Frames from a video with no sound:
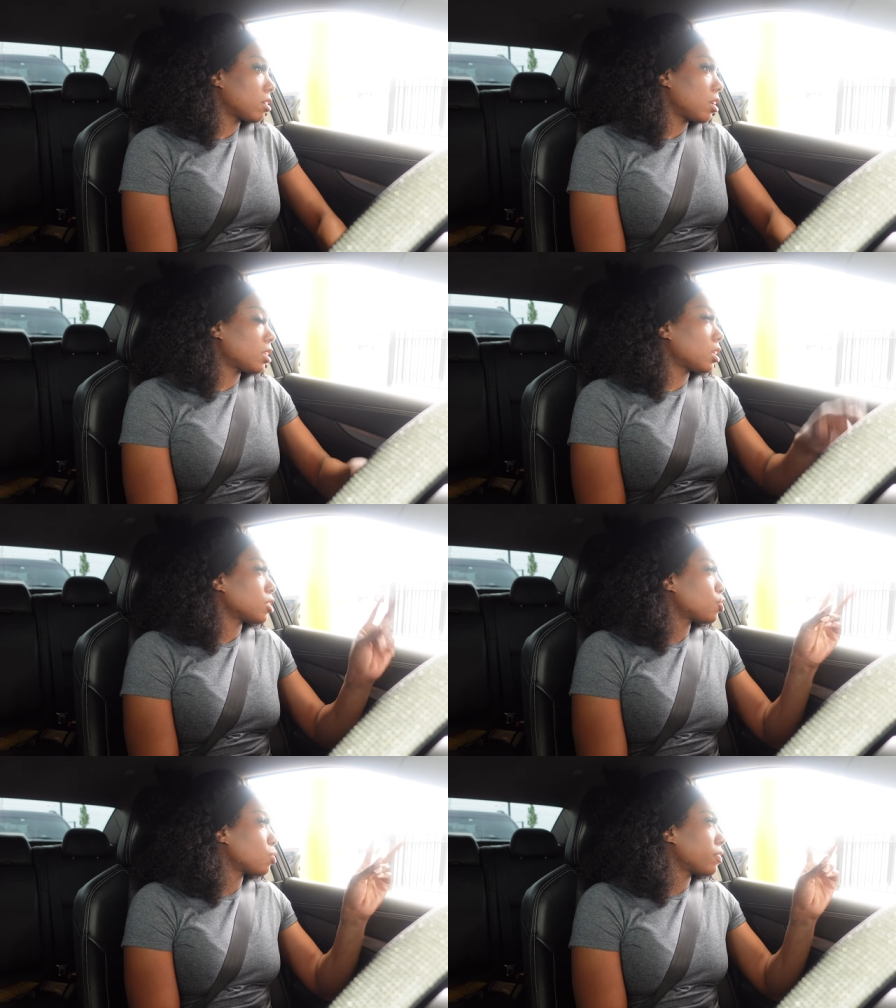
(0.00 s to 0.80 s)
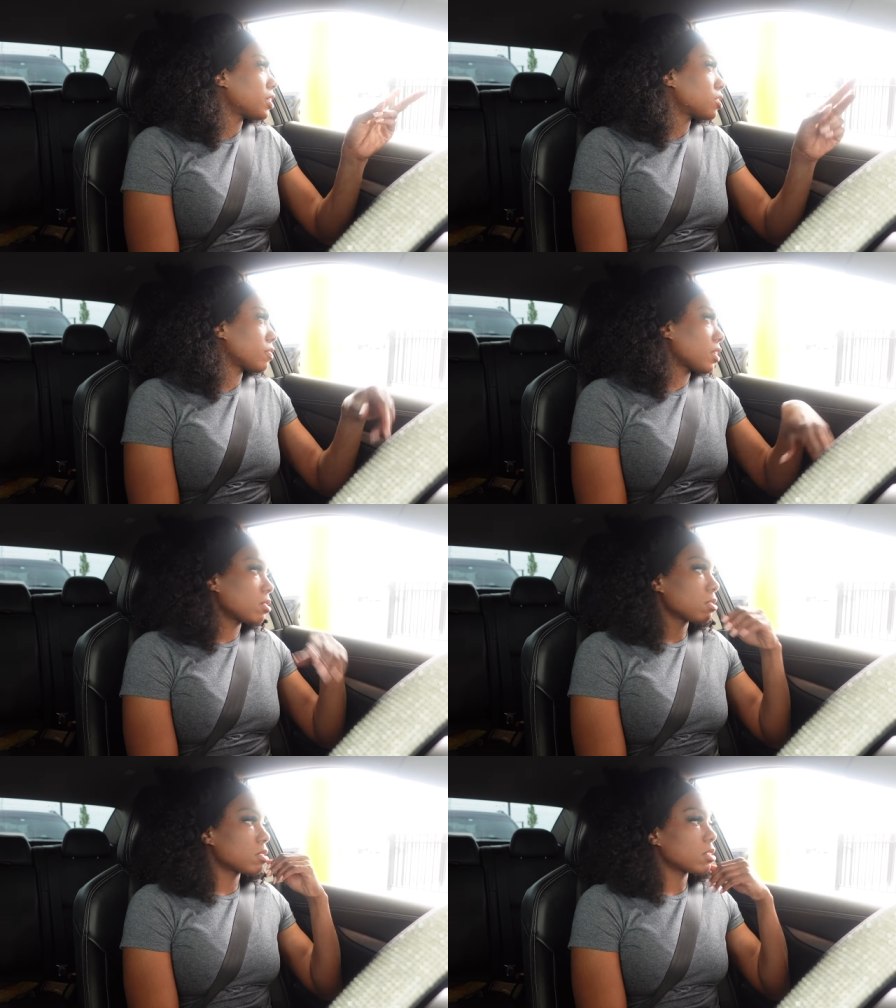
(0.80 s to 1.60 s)
And then two of each of
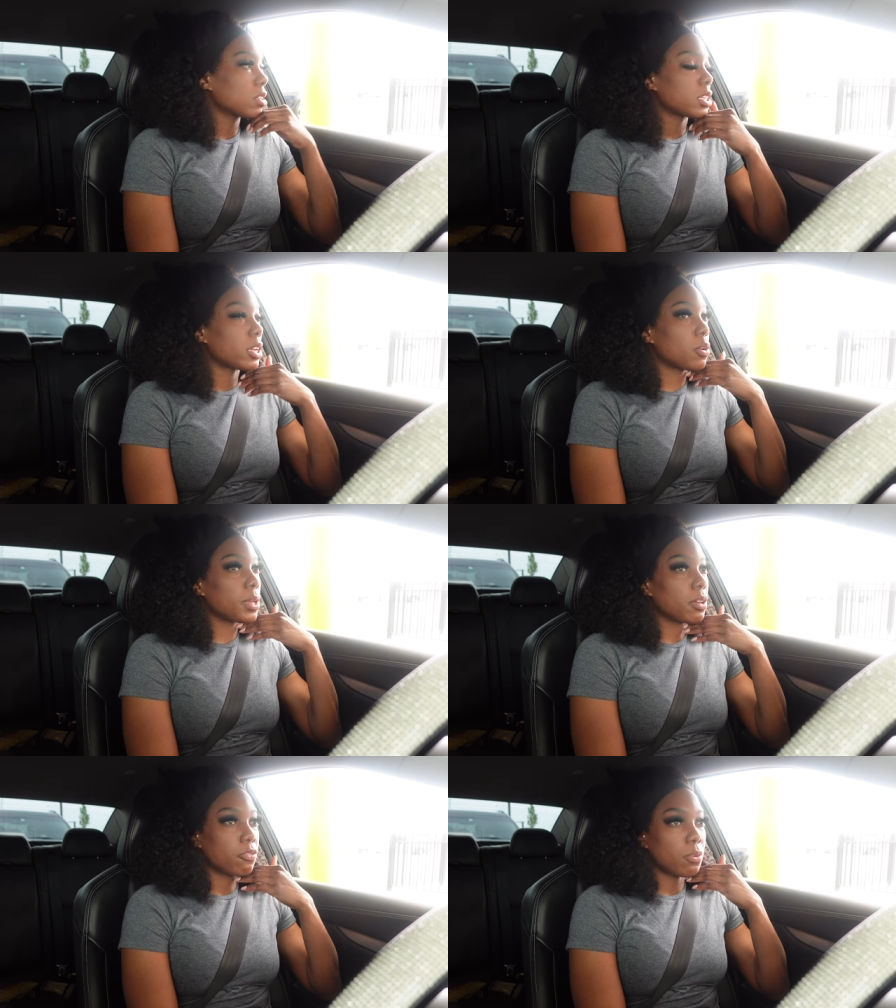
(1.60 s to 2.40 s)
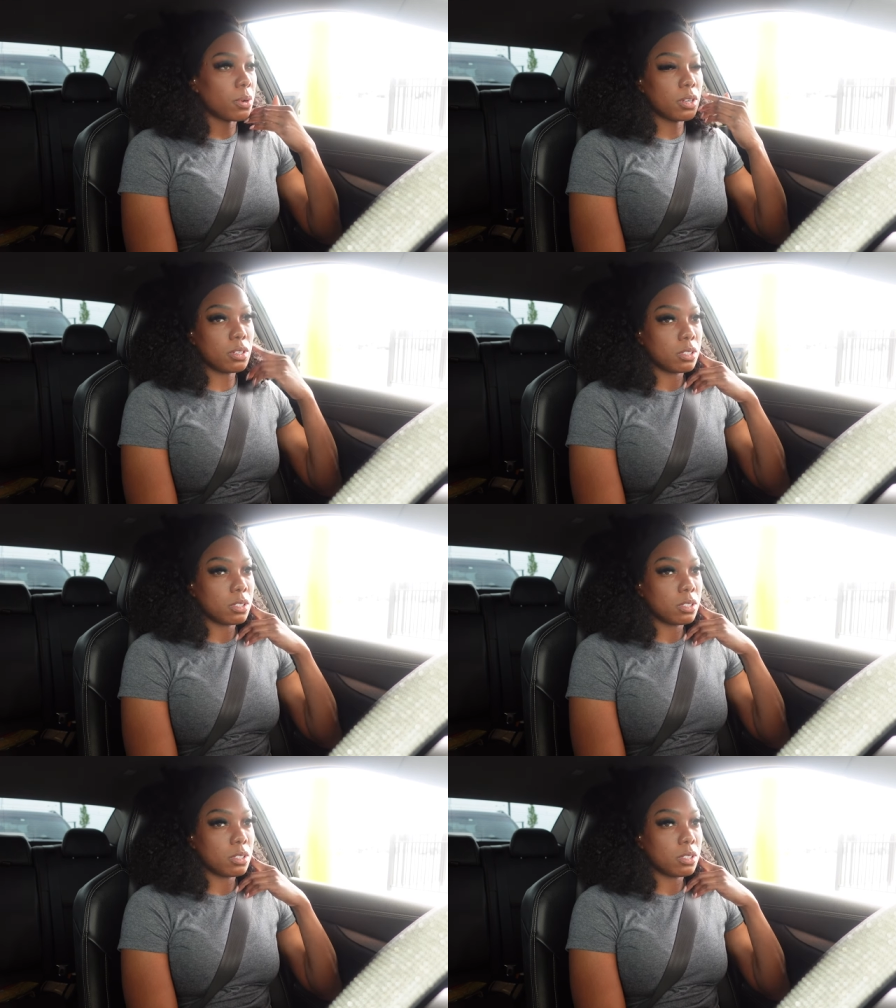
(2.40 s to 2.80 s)
those. Because I know we get four.